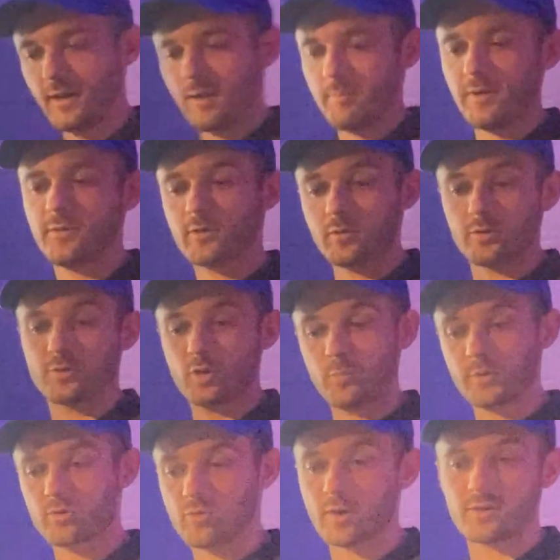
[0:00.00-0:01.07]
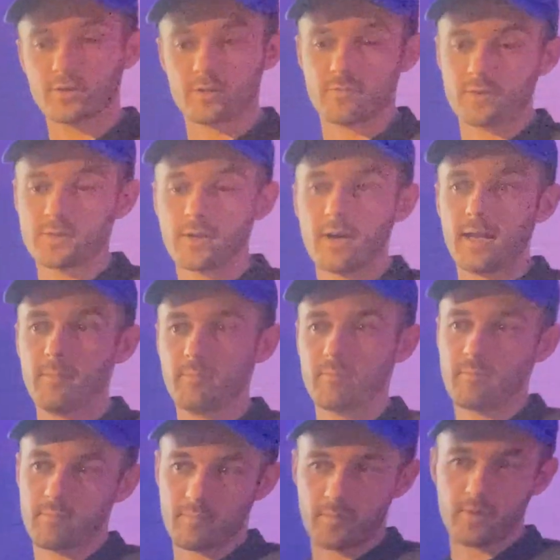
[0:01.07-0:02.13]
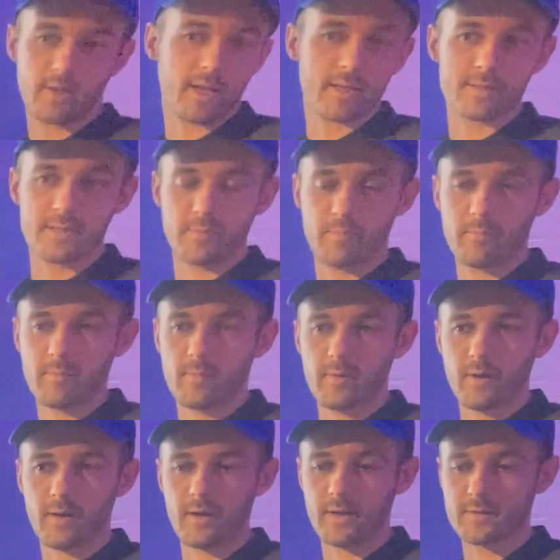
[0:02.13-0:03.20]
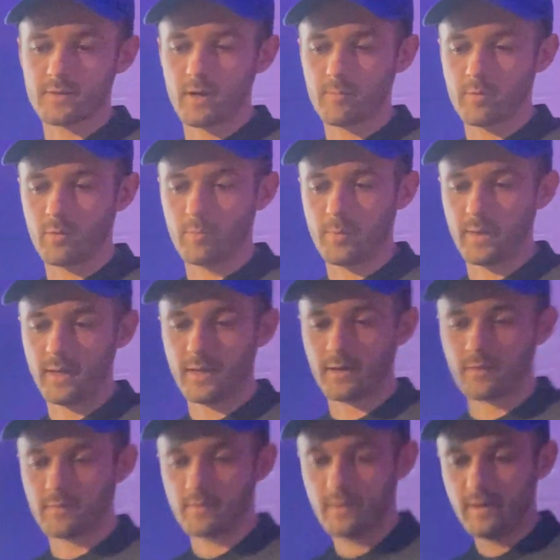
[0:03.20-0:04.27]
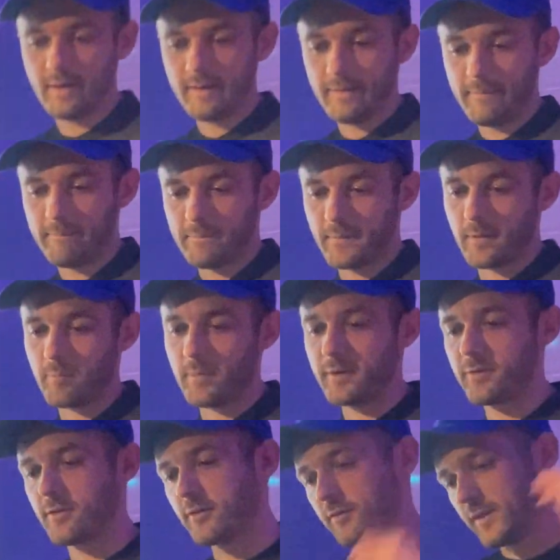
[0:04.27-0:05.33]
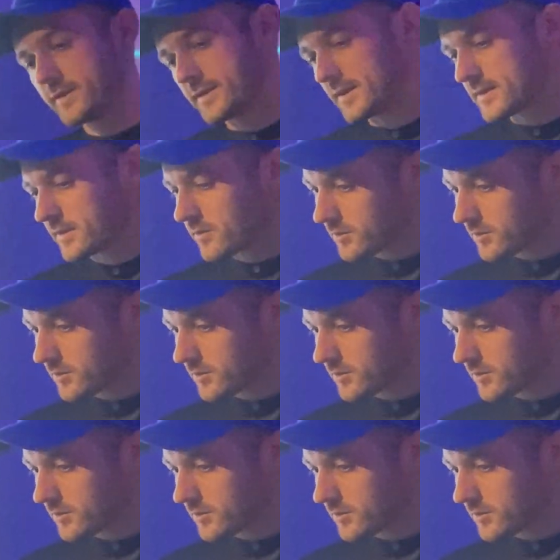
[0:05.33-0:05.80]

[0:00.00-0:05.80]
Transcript: mythical superstructures of the time, the classic example being the myth of Isis and